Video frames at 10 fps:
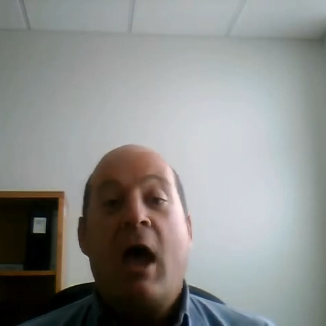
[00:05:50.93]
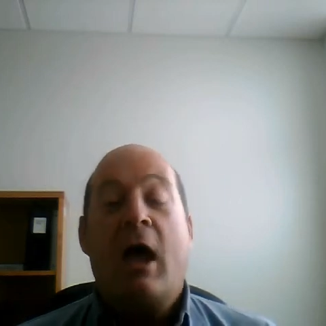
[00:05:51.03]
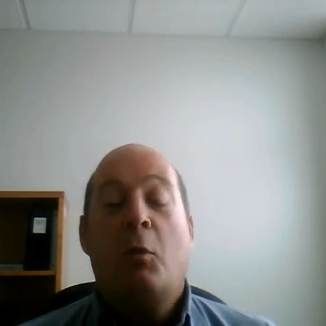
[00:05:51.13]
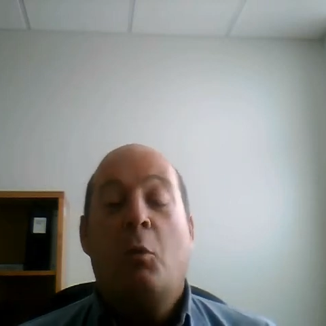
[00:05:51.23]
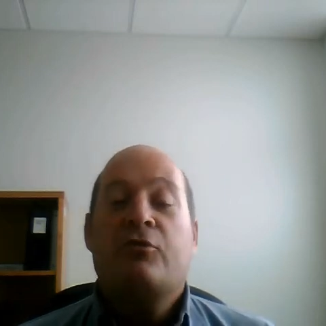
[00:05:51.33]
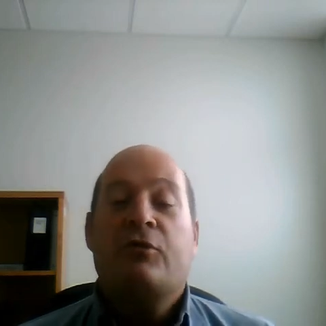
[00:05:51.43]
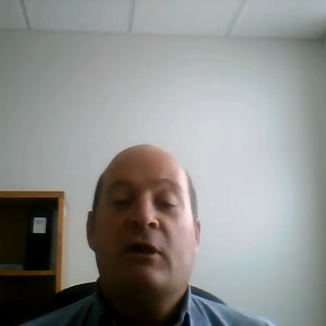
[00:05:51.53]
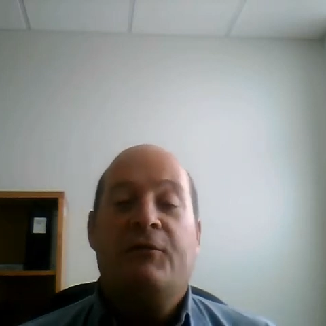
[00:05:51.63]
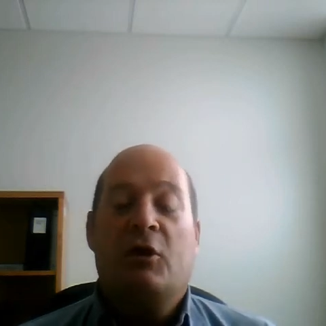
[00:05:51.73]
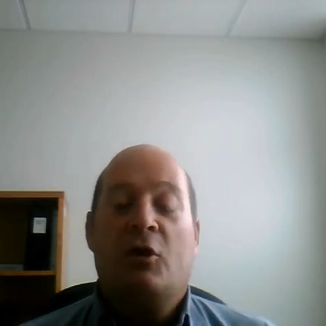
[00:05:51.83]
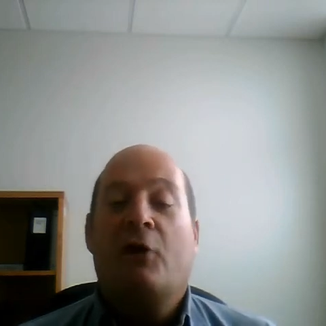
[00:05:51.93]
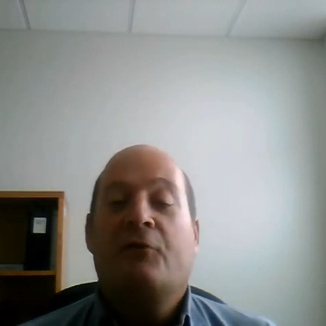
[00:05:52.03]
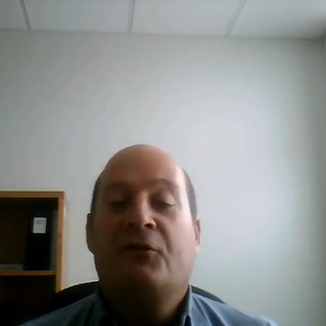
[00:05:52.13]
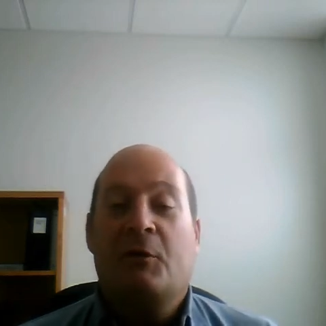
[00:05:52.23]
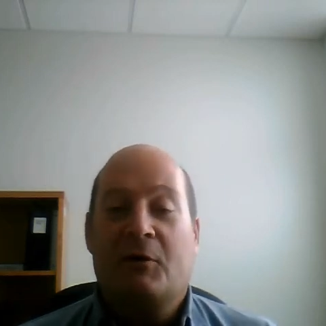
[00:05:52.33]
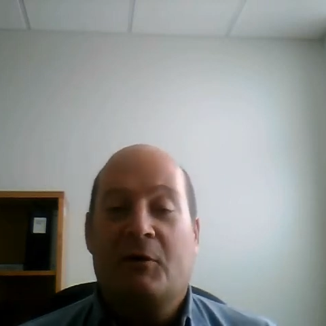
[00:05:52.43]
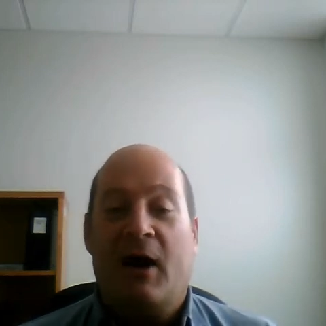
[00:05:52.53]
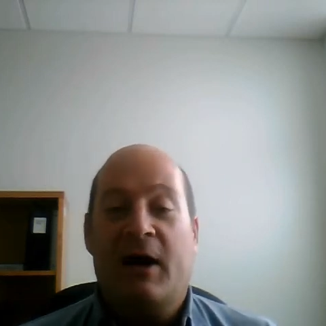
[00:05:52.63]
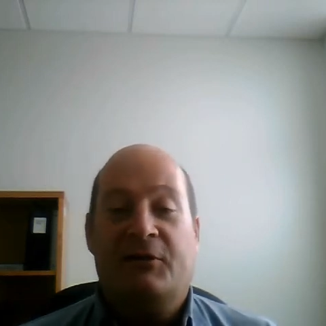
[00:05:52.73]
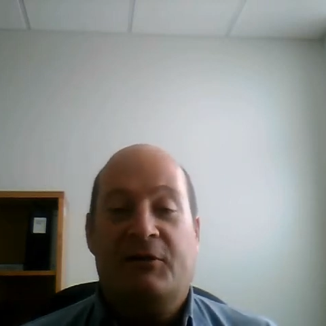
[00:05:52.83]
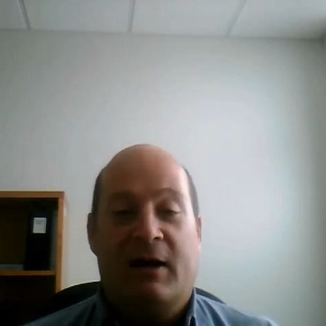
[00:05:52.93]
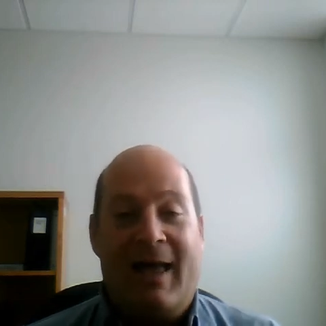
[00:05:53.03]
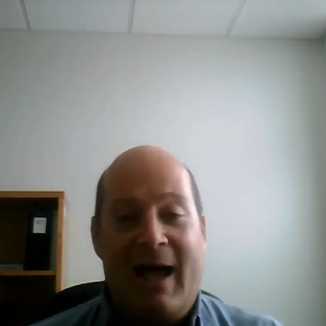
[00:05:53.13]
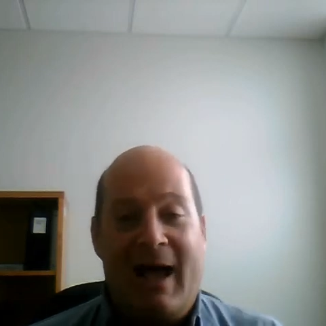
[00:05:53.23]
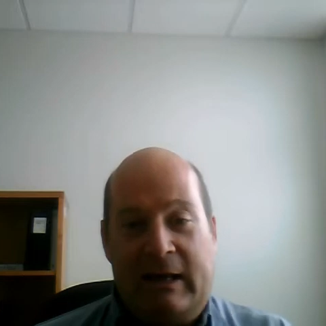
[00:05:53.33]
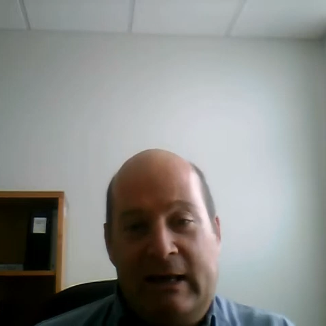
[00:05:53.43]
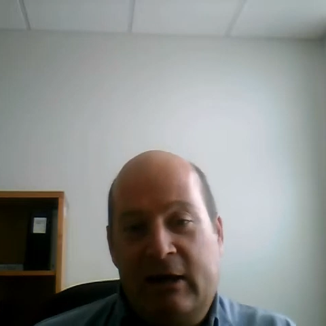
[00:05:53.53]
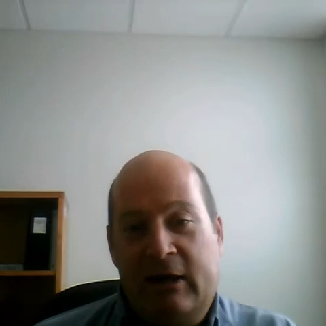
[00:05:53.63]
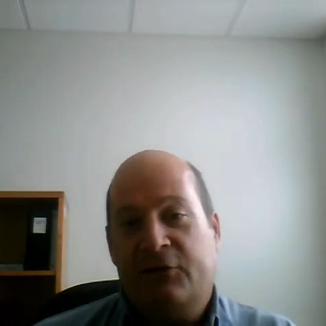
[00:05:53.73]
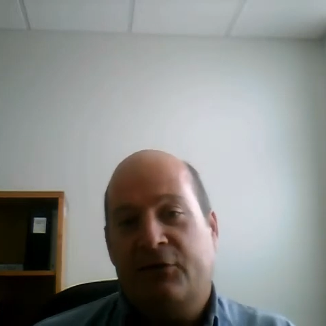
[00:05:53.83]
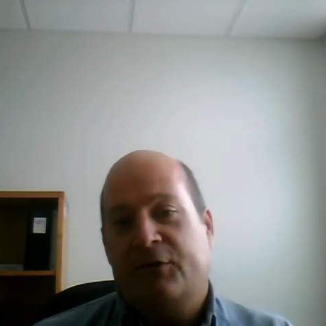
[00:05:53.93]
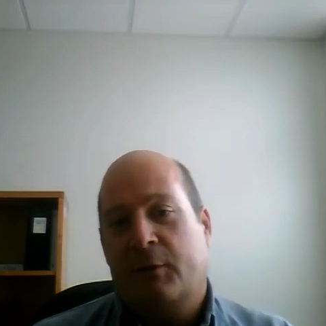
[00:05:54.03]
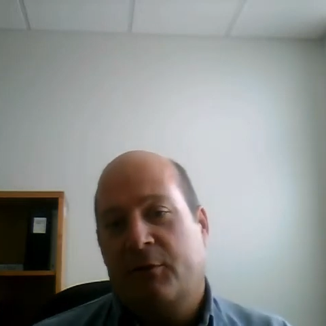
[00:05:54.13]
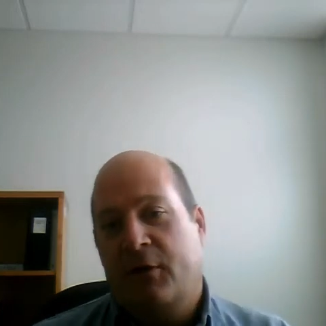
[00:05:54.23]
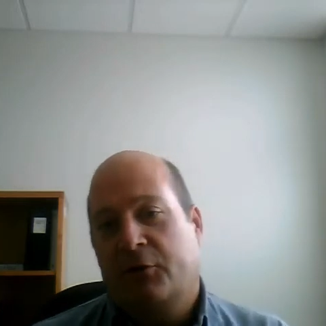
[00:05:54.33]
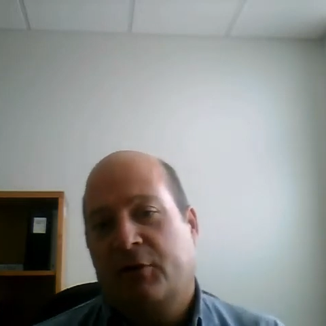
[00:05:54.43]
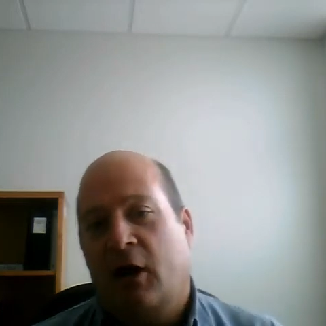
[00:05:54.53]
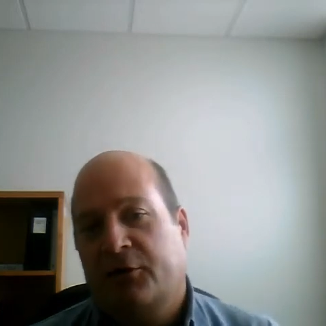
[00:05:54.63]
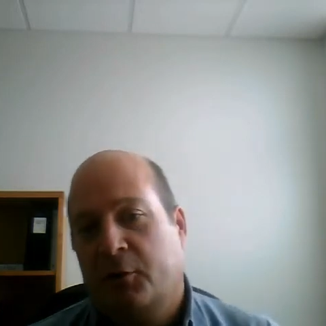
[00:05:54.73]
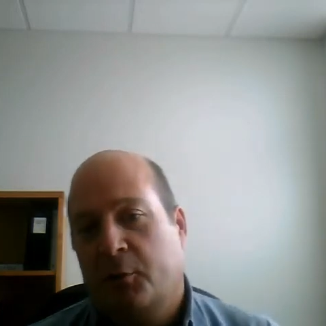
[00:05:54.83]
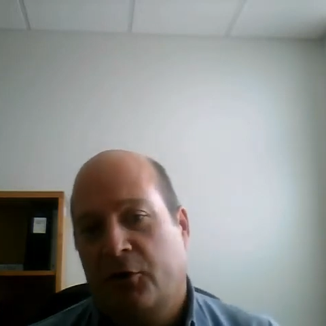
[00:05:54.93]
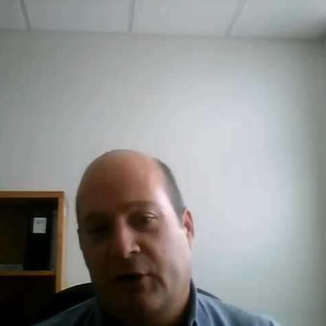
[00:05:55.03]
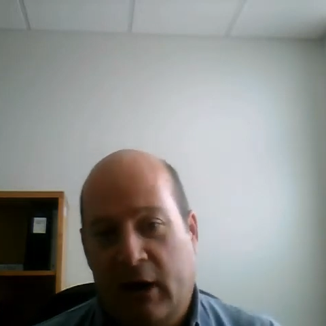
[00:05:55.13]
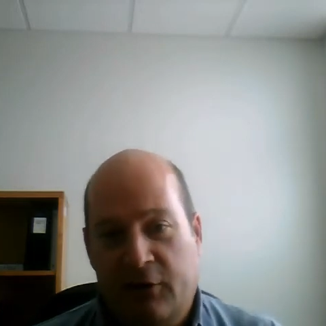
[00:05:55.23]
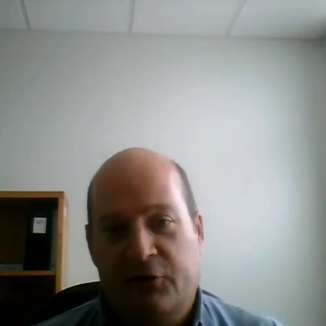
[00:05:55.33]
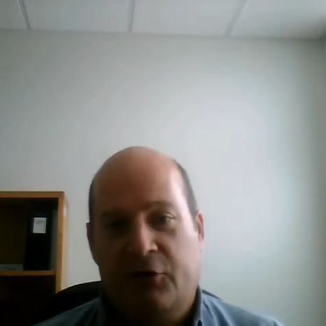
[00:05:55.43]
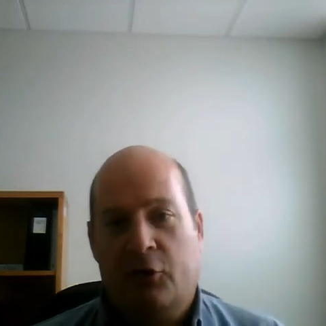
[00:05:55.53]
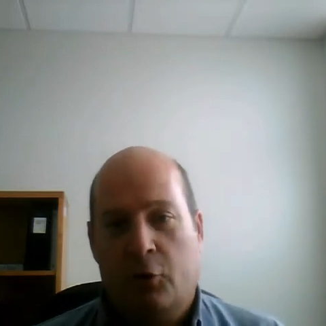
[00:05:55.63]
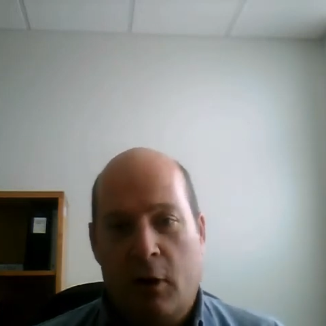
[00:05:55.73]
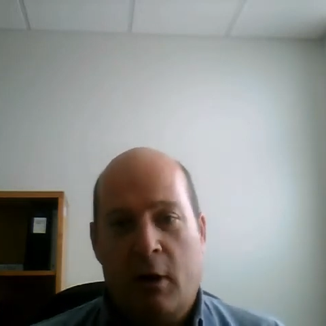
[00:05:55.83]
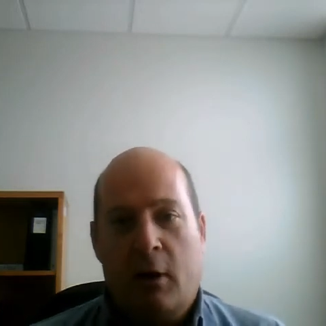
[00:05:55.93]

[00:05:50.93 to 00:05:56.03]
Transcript: and I'm wondering if you could offer some advice on how to ease some of those customers into